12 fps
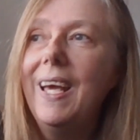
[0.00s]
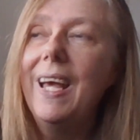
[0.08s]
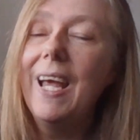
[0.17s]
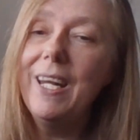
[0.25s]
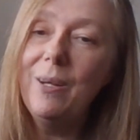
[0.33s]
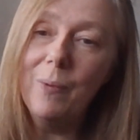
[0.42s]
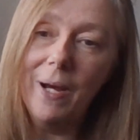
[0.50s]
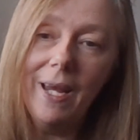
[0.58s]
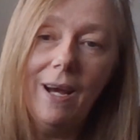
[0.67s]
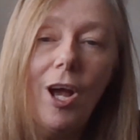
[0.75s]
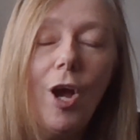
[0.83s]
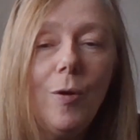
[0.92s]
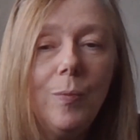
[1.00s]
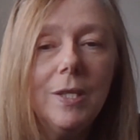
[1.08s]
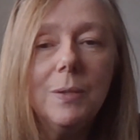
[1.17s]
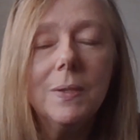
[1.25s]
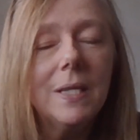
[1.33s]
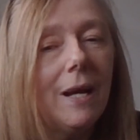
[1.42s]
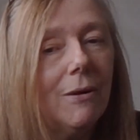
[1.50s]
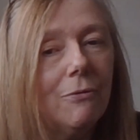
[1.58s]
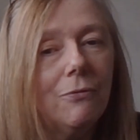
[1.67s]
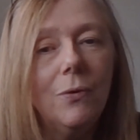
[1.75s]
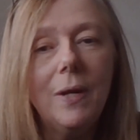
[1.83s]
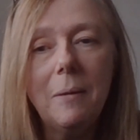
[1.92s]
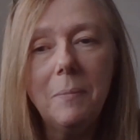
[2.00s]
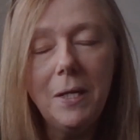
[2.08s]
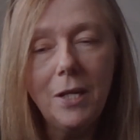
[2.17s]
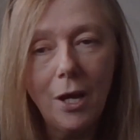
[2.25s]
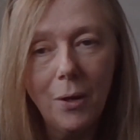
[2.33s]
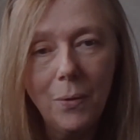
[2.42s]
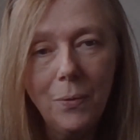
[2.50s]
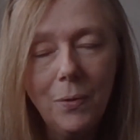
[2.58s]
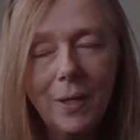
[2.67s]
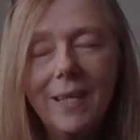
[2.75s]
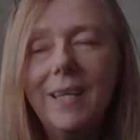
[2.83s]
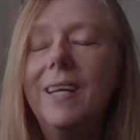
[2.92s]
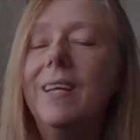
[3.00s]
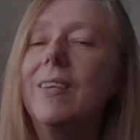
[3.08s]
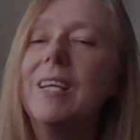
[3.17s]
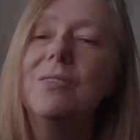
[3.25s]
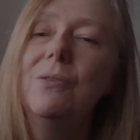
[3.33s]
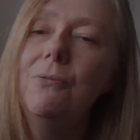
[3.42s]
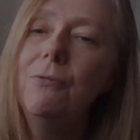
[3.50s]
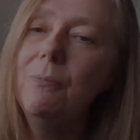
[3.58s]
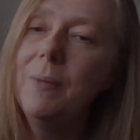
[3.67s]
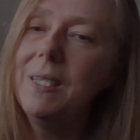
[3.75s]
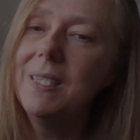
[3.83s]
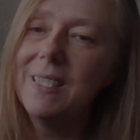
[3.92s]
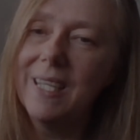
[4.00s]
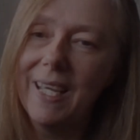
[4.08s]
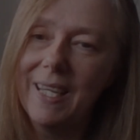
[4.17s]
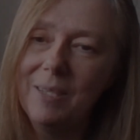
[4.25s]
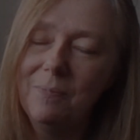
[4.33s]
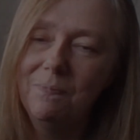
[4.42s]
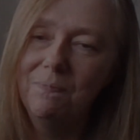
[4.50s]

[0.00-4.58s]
Anyway, I hope this was helpful. Let me know. That's all from me today.